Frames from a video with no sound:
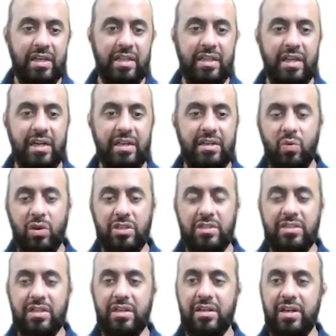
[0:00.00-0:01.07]
that what is
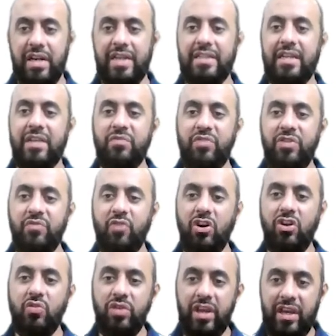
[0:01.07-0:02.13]
the grade that we
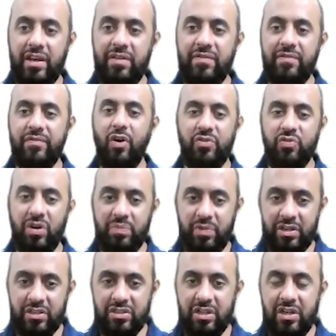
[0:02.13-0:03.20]
want to give to a
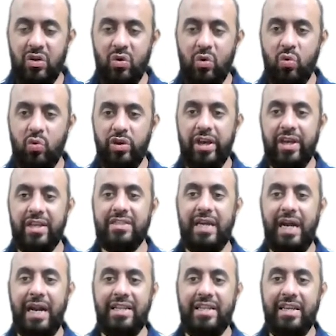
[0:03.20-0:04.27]
person who is
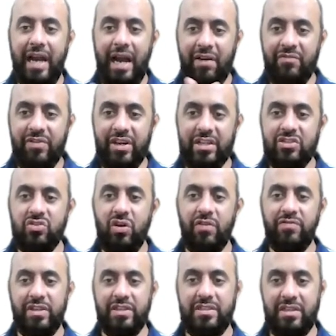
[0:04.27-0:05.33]
at the average
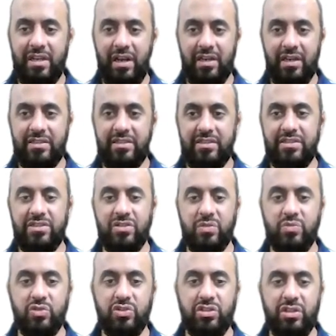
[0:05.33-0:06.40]
of this class
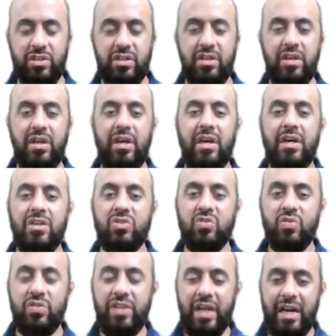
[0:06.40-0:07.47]
distribution
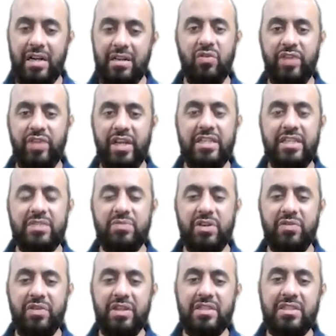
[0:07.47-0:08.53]
so that varies
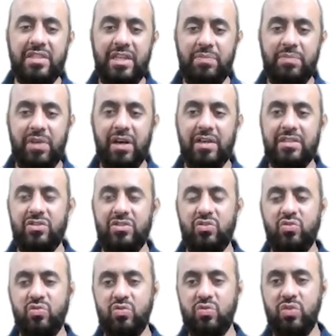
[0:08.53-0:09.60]
between c plus
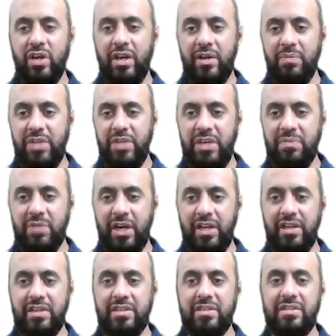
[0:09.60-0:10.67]
to b
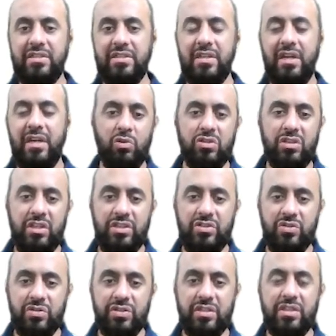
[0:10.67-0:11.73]
minus mostly
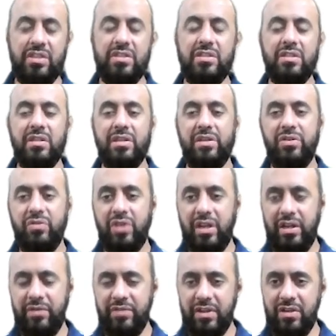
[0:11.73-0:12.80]
chosen so you can
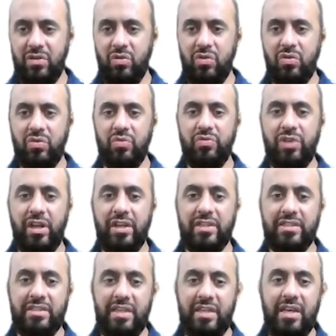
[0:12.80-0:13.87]
even go to like
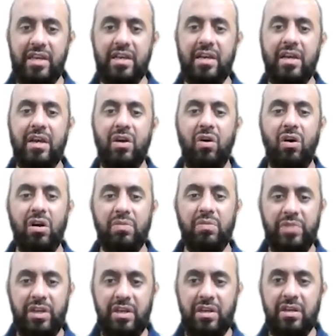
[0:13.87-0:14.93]
c or
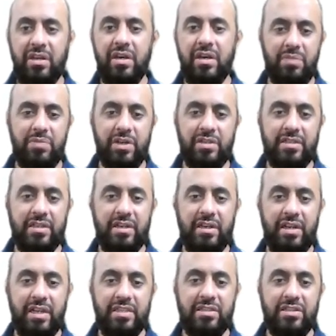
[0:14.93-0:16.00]
b but there are
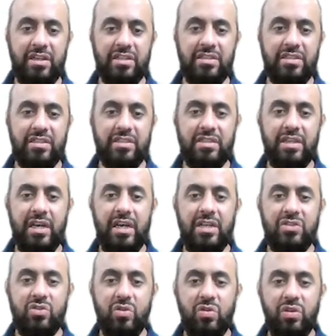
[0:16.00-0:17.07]
less chances
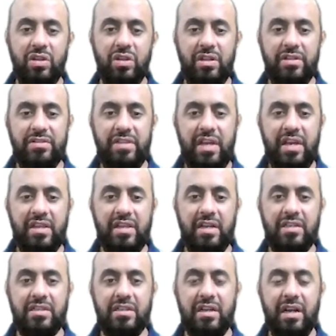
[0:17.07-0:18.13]
so seeing
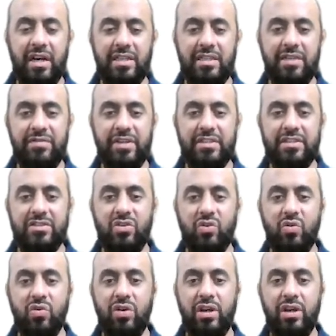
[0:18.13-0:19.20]
that the class average is
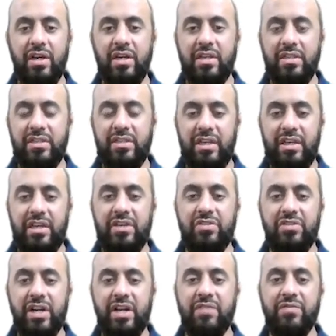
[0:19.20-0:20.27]
low the
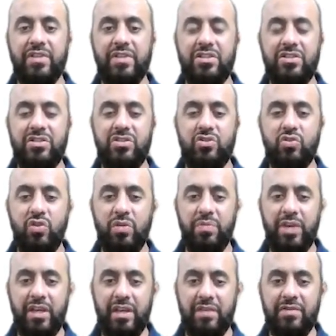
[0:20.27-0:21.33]
grade which should
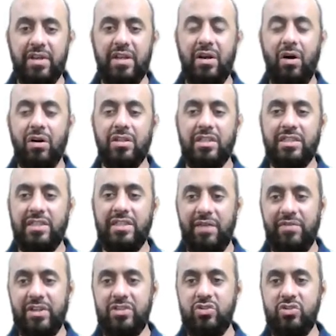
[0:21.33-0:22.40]
be given on this
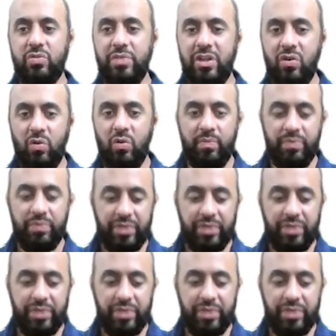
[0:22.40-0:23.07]
average should be low